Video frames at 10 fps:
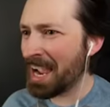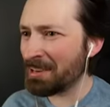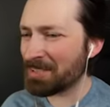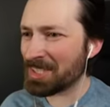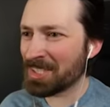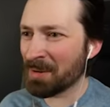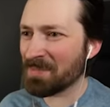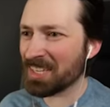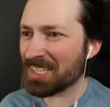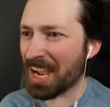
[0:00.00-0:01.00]
If there's
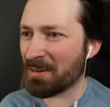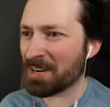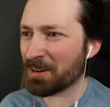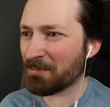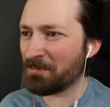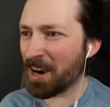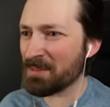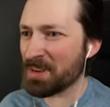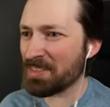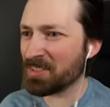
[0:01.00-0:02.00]
something down here to
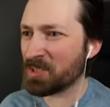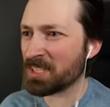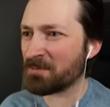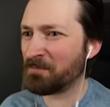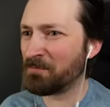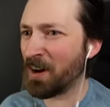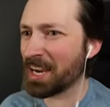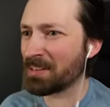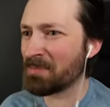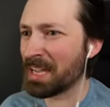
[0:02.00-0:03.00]
fight me, then just
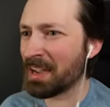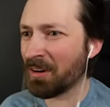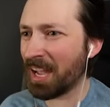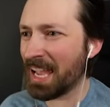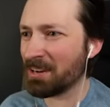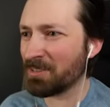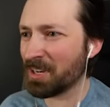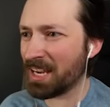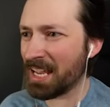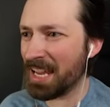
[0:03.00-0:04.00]
fight me, okay? If you're
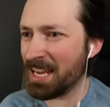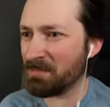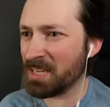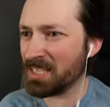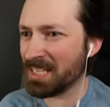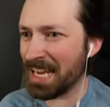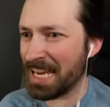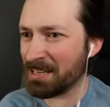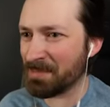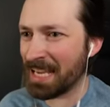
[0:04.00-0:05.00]
gonna eat me, then
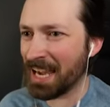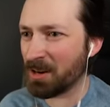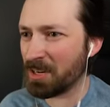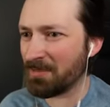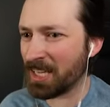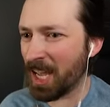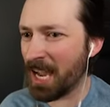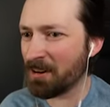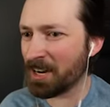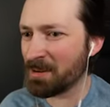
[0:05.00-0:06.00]
eat me. I don't even
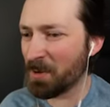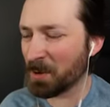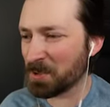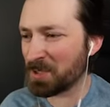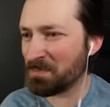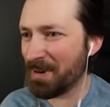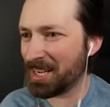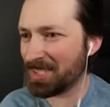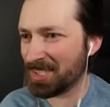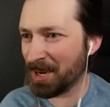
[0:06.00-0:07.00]
care anymore. Just
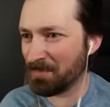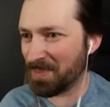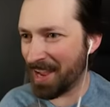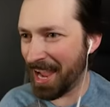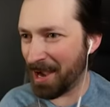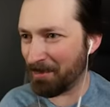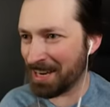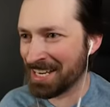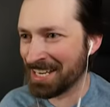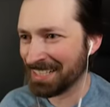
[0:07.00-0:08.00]
make something
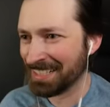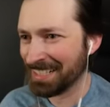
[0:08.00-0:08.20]
happen.